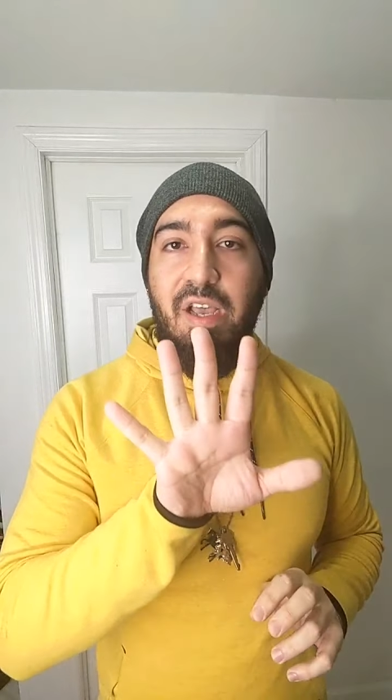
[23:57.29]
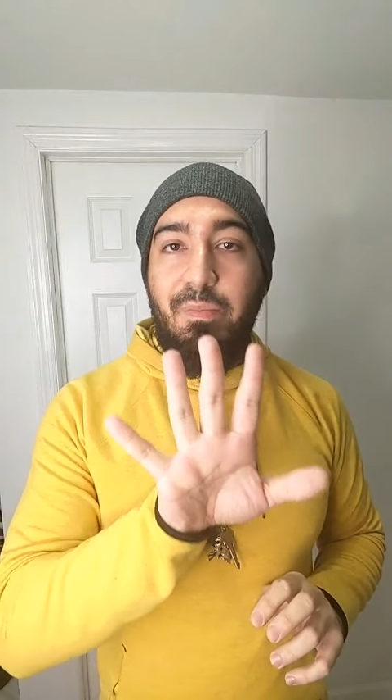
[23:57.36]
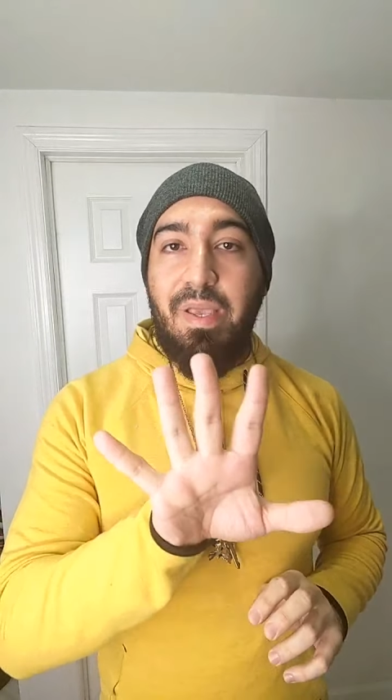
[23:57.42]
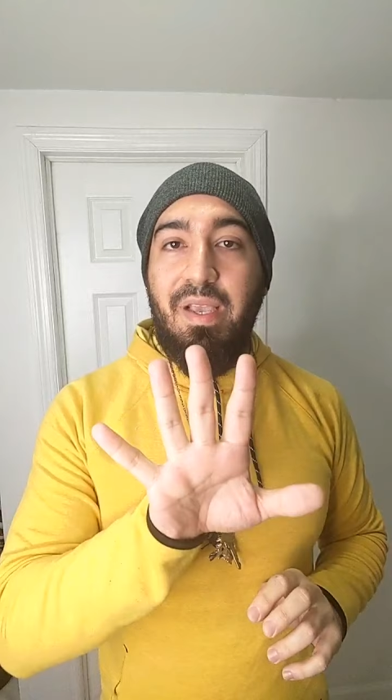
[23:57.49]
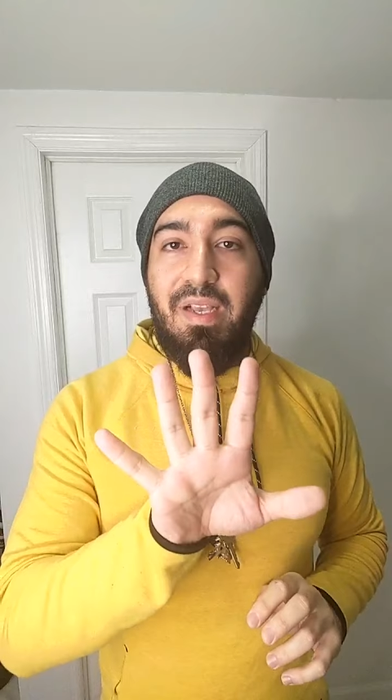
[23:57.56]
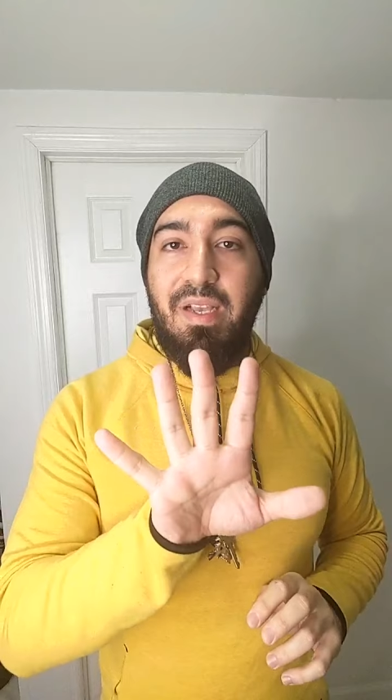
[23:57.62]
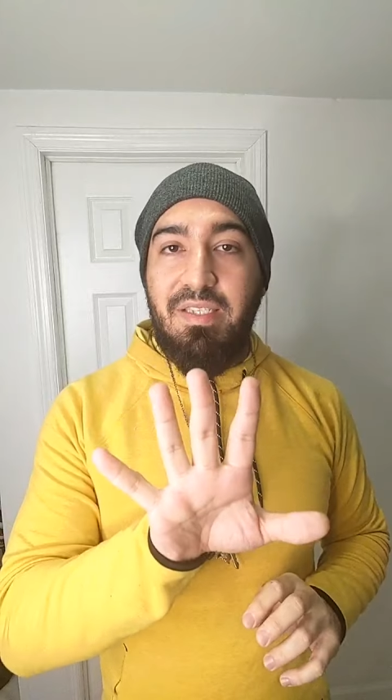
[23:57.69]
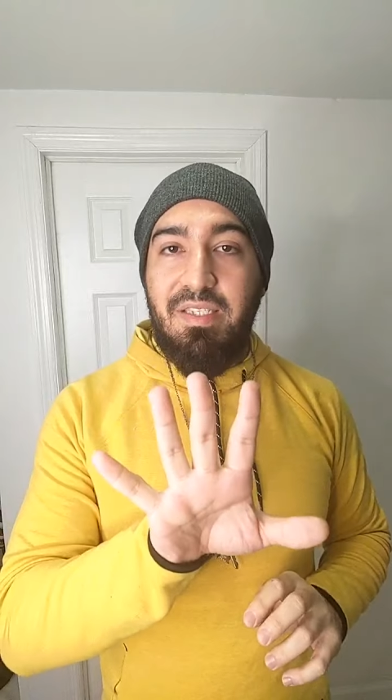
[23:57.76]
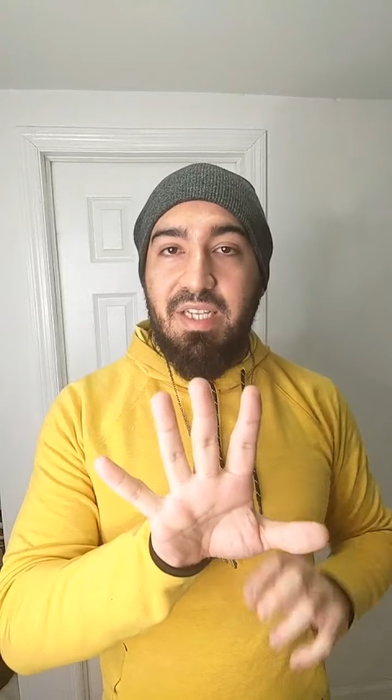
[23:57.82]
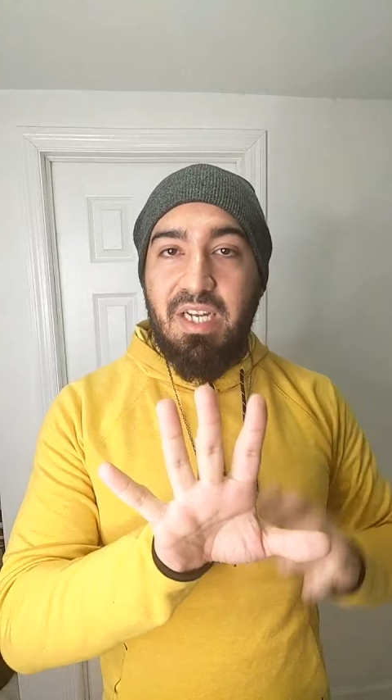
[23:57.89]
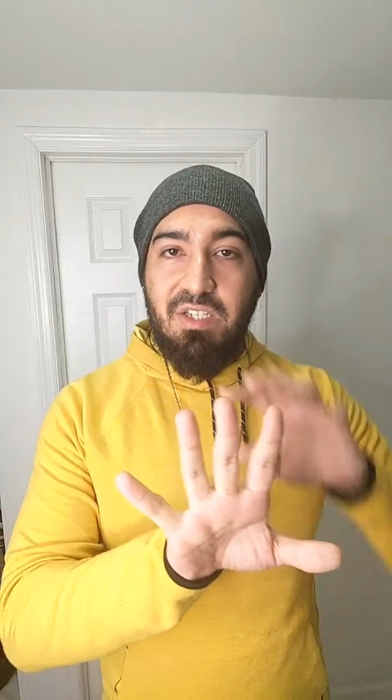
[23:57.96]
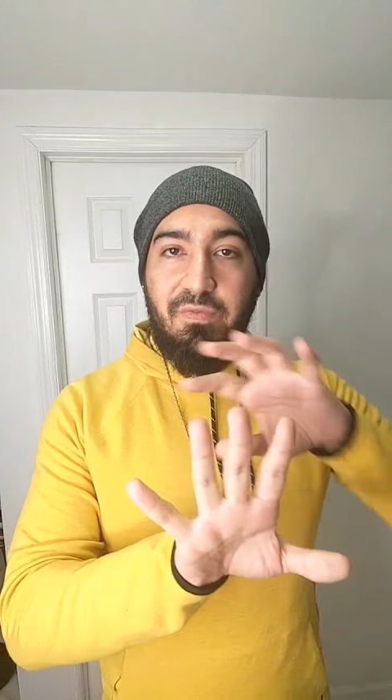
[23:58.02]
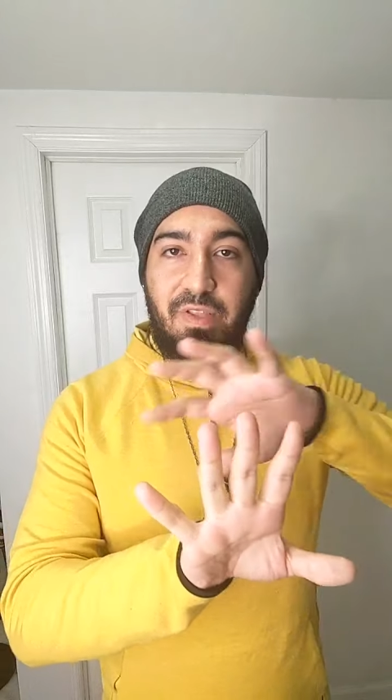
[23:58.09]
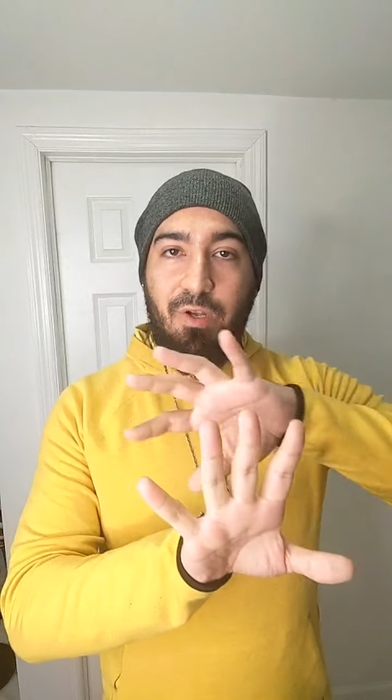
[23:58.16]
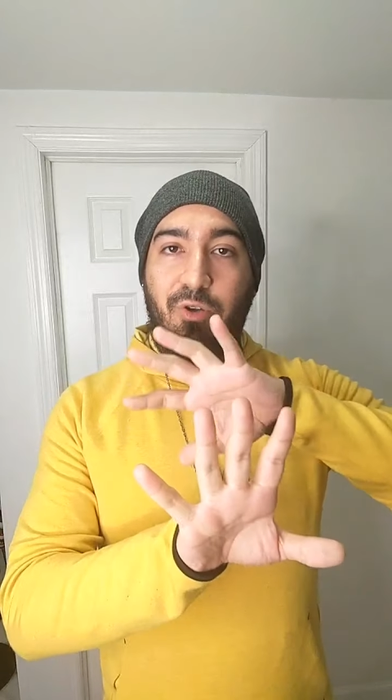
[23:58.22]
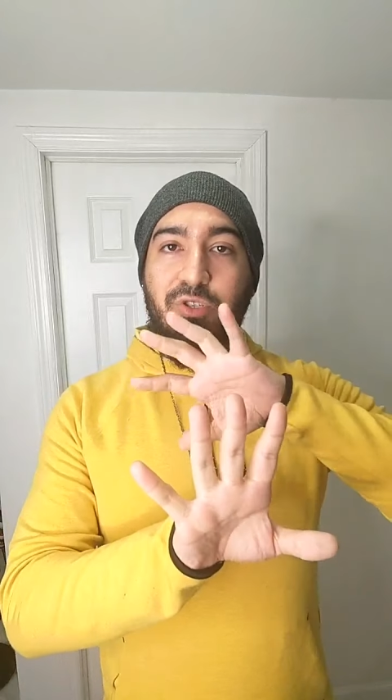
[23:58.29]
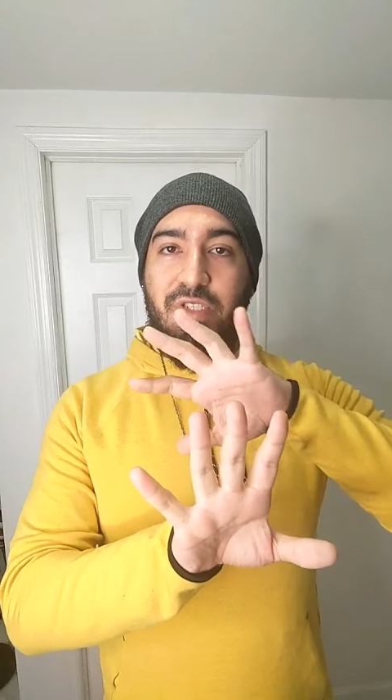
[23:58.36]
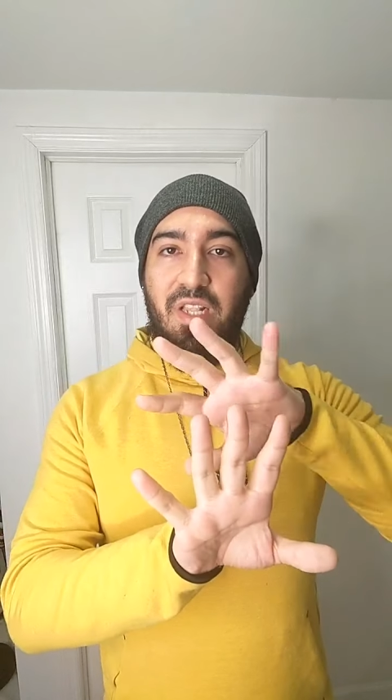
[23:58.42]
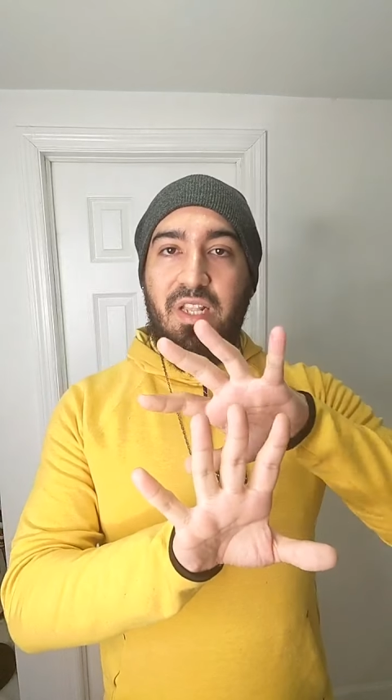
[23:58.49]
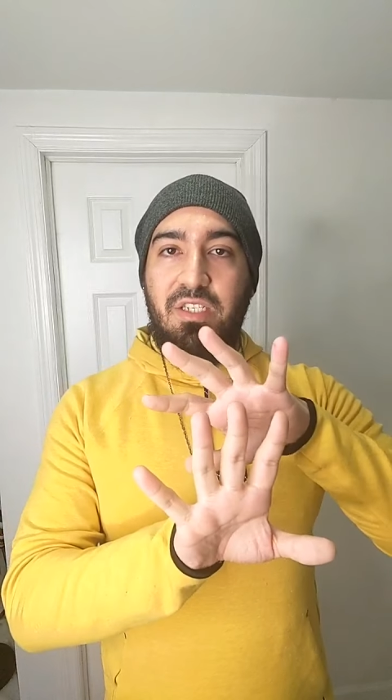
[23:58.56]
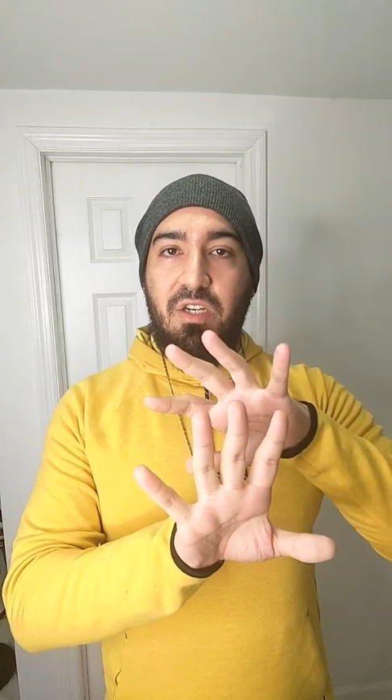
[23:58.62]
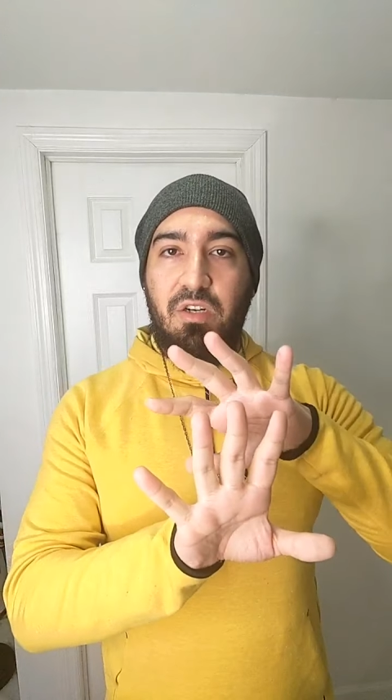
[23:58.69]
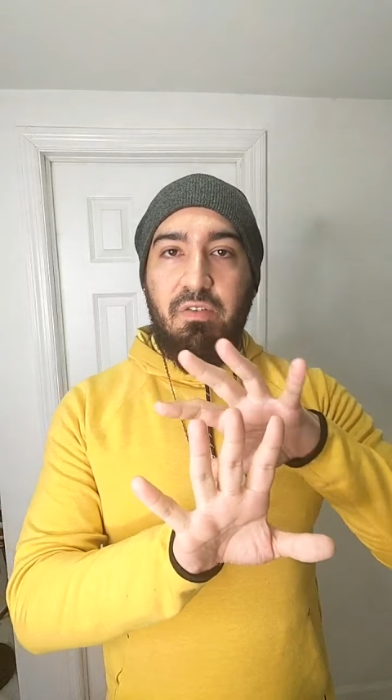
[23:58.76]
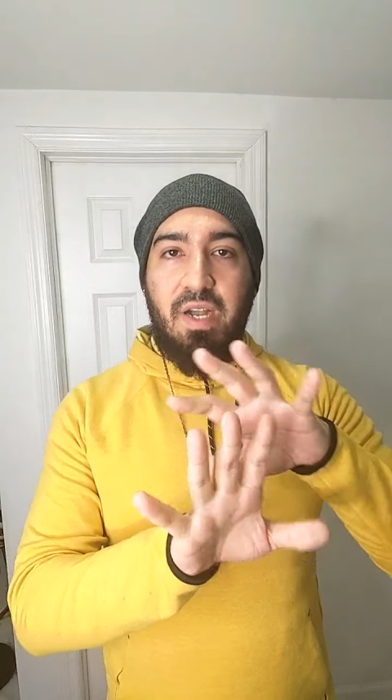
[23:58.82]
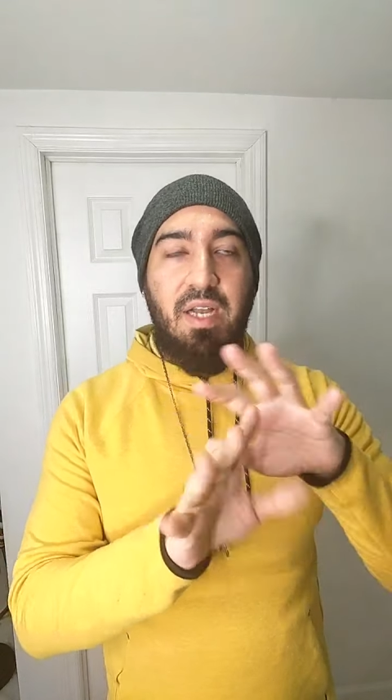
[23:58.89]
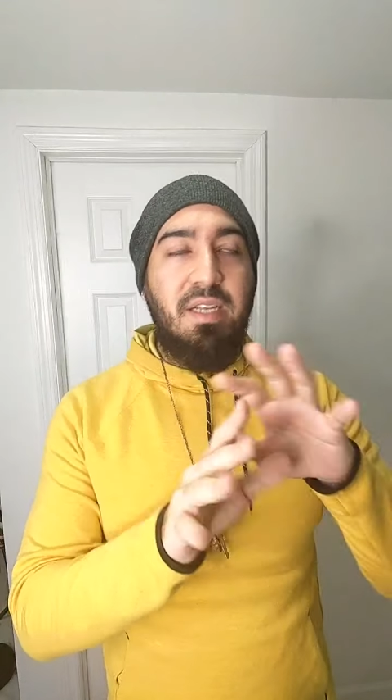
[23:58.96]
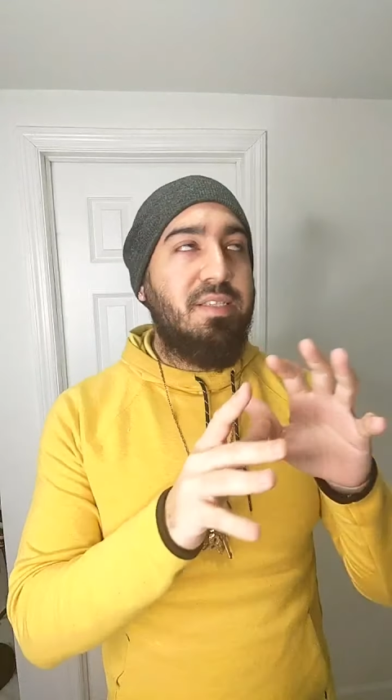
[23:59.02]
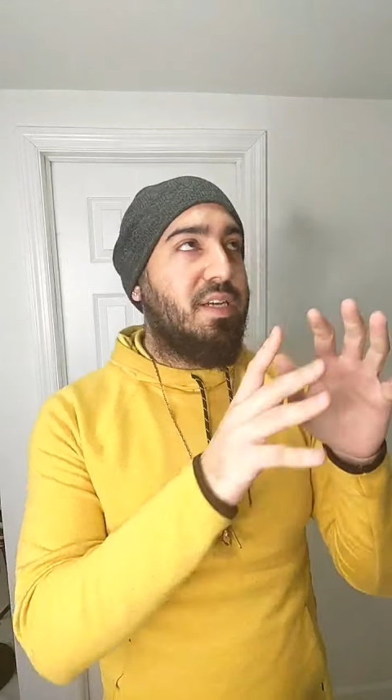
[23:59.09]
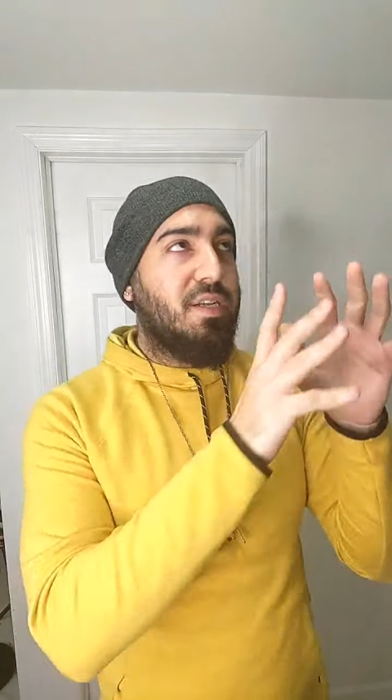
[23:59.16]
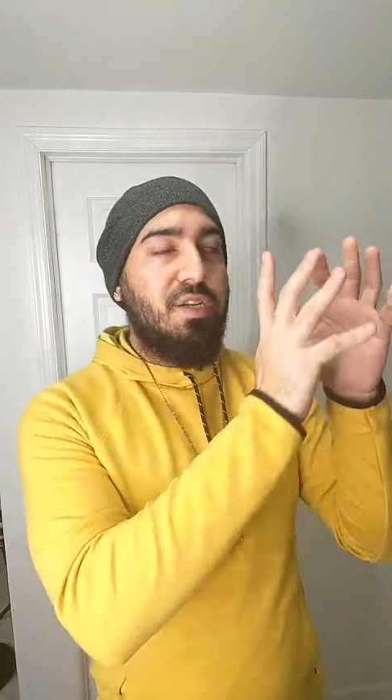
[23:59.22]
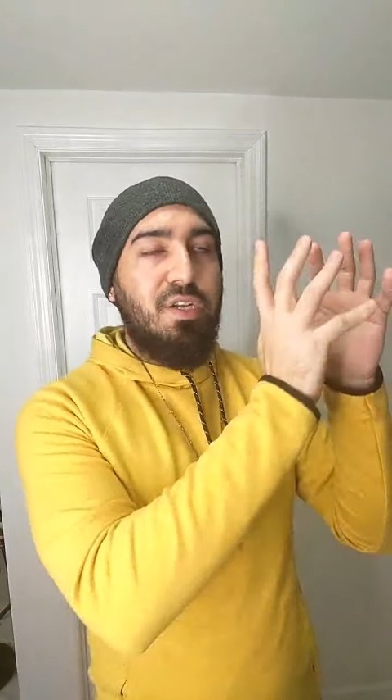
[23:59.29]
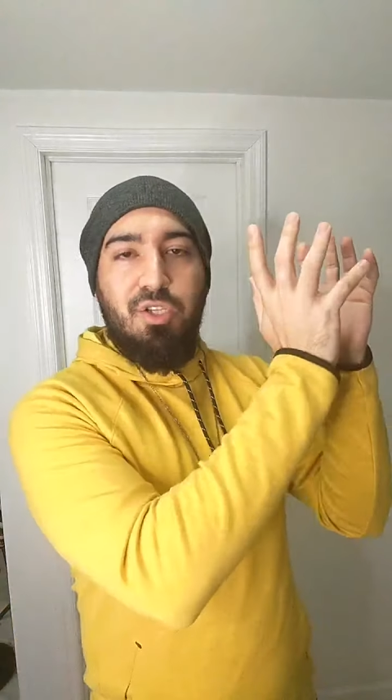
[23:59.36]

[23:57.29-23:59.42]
main stars of the constellation of Cancer.